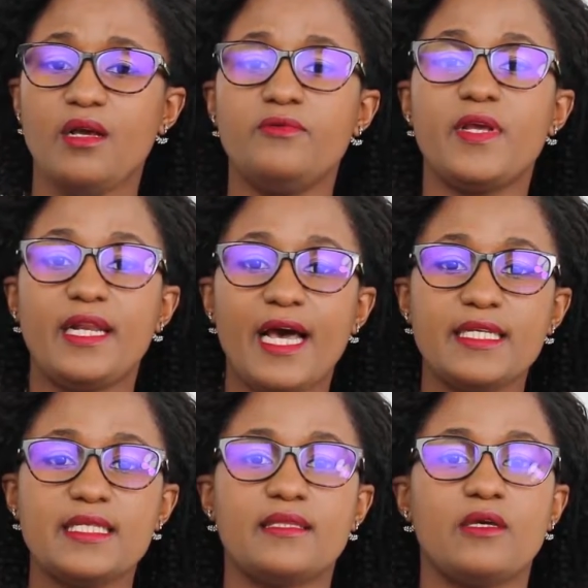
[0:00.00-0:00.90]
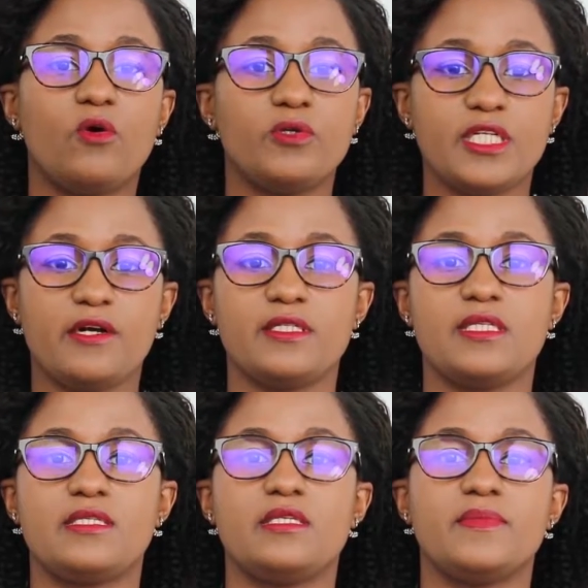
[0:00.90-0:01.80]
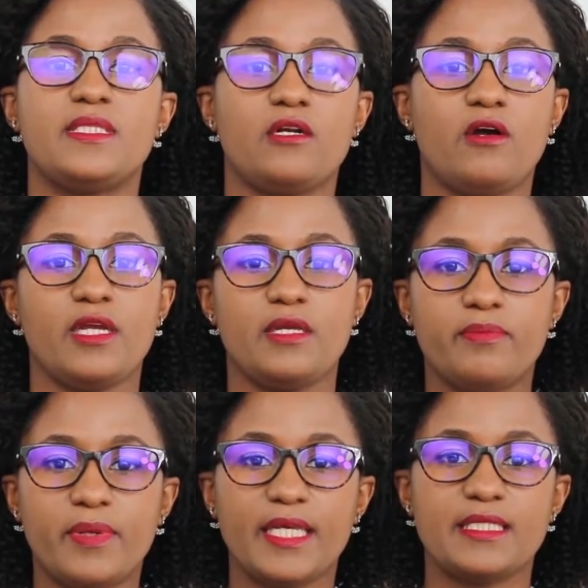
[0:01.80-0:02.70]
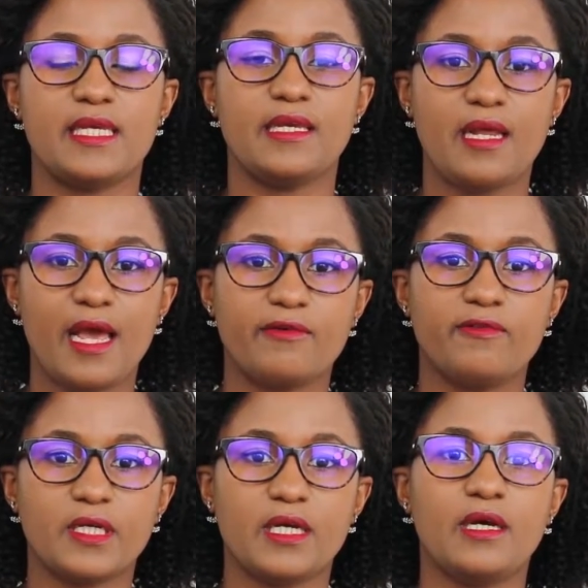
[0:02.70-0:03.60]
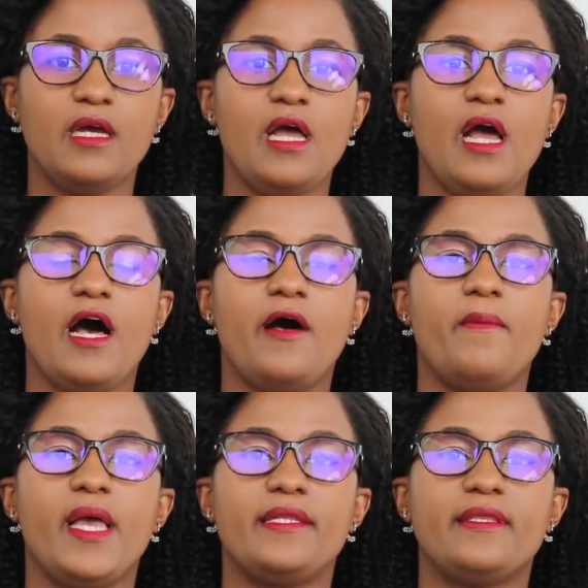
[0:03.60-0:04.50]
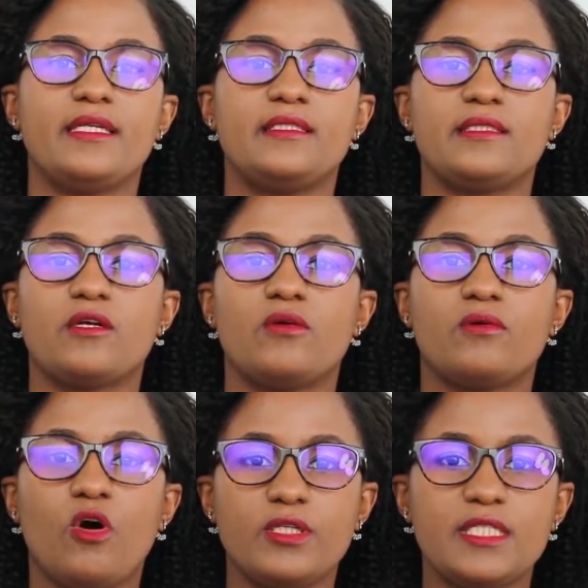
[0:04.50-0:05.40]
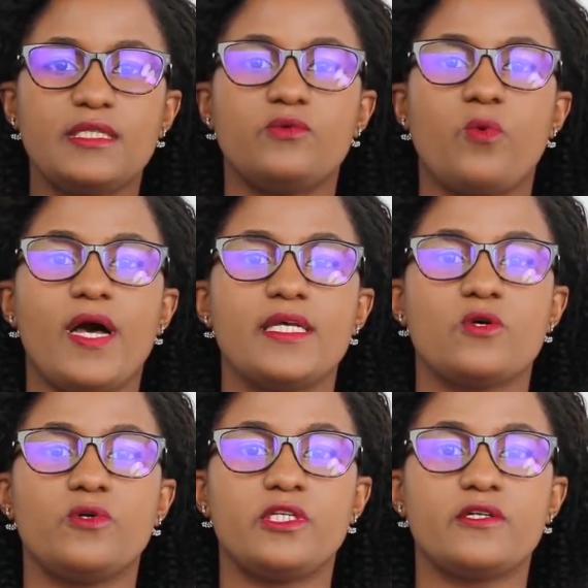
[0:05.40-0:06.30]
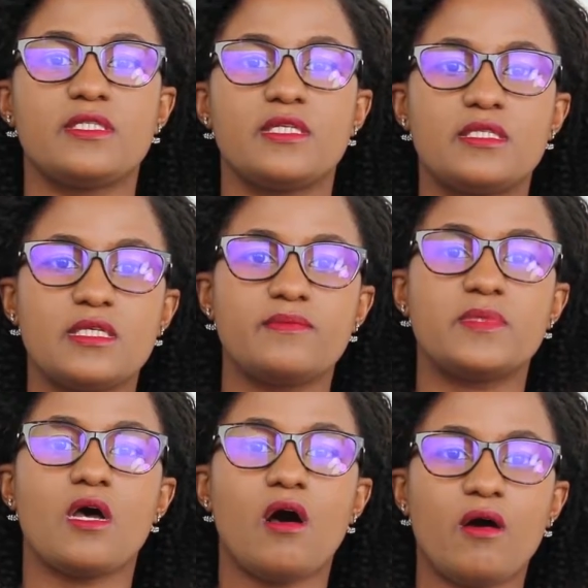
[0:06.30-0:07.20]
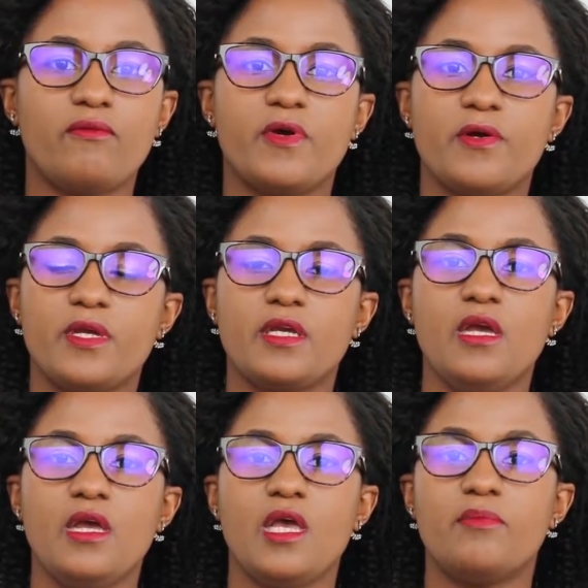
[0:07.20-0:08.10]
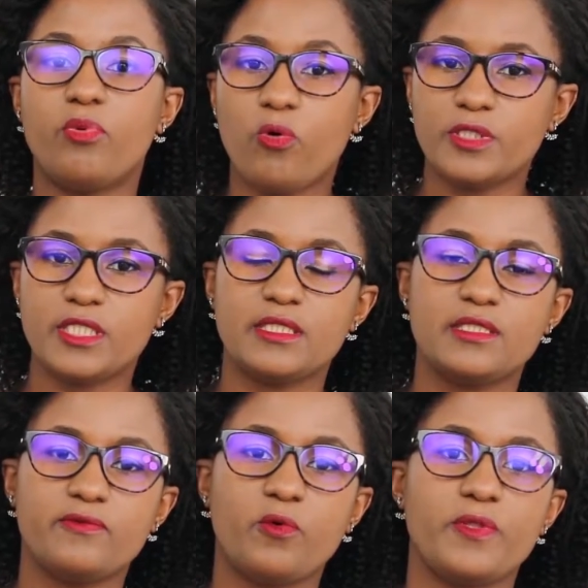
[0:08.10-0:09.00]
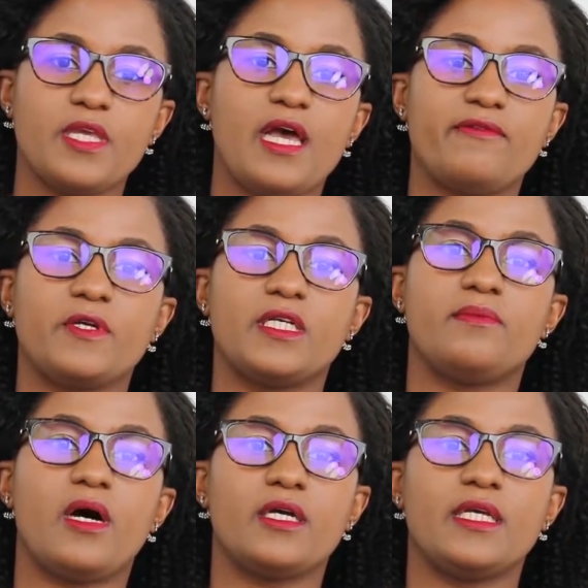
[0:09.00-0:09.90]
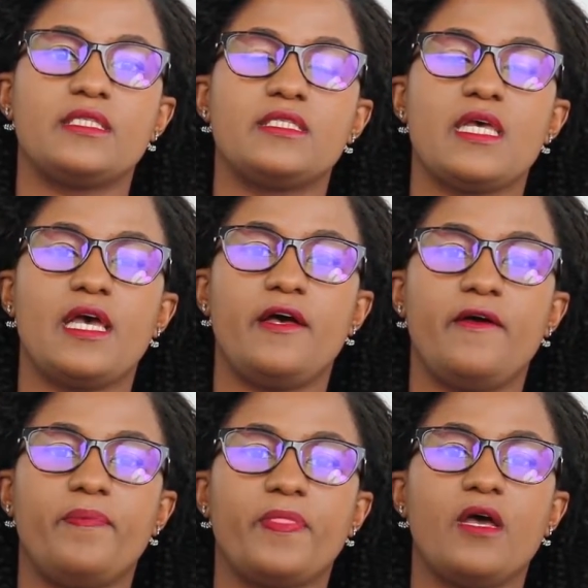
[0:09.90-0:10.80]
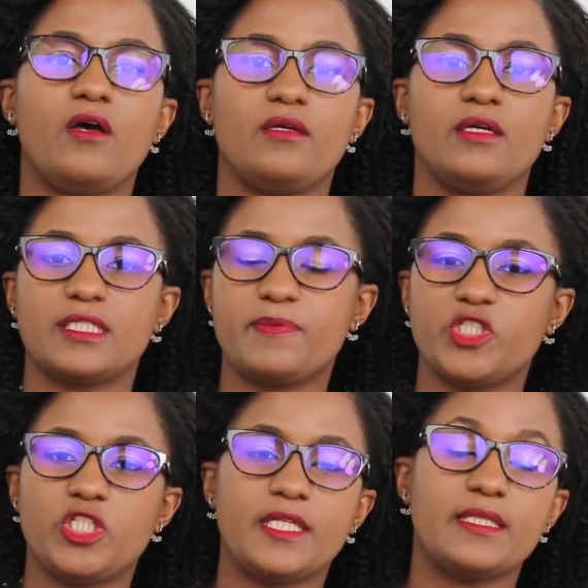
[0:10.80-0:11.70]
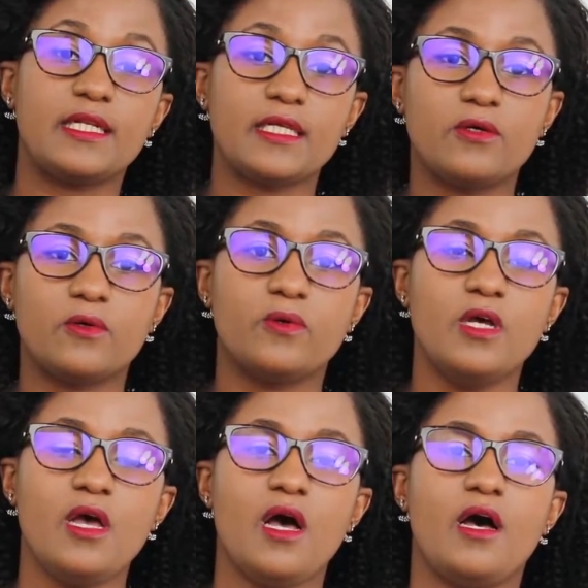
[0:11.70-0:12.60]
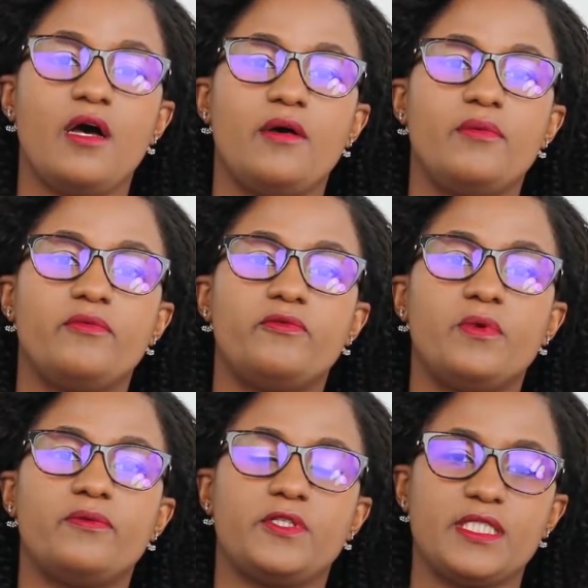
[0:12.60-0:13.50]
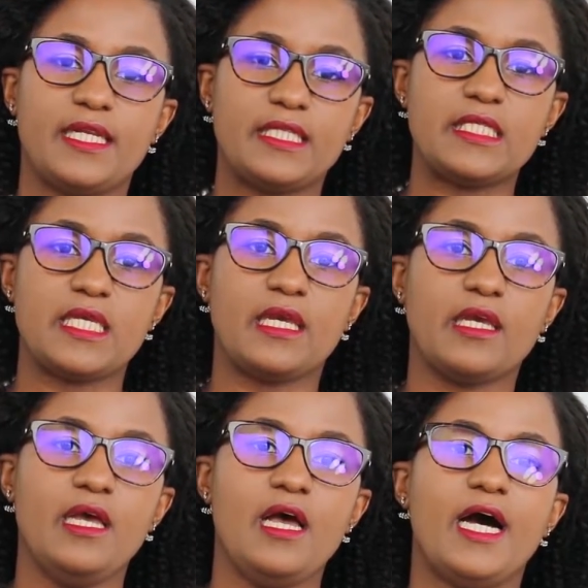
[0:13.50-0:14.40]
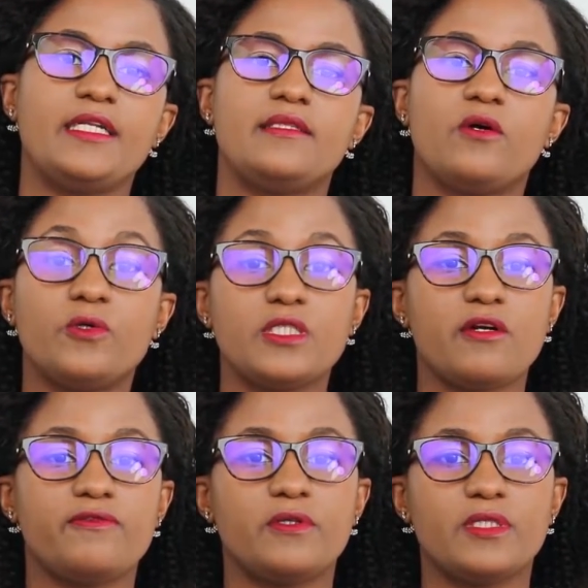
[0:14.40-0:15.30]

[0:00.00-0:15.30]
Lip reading: realizing the ODR systems that are in place in Africa, and that continent-wise, ODR systems are very important for the African market, especially the legal fraternity. Under the ODR